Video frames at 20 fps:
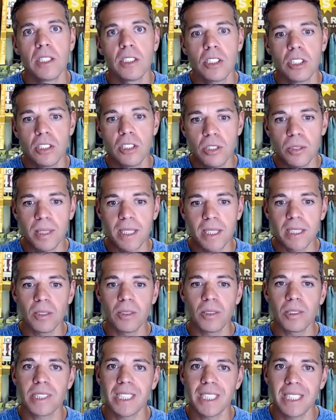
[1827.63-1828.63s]
to doing
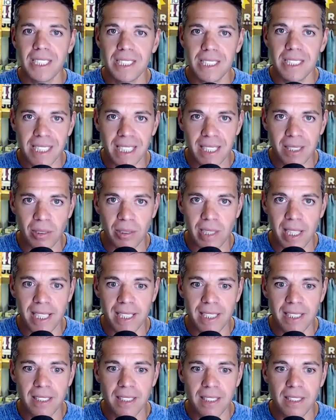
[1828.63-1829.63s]
those in single
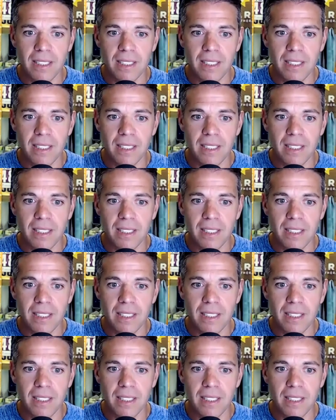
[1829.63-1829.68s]
leg.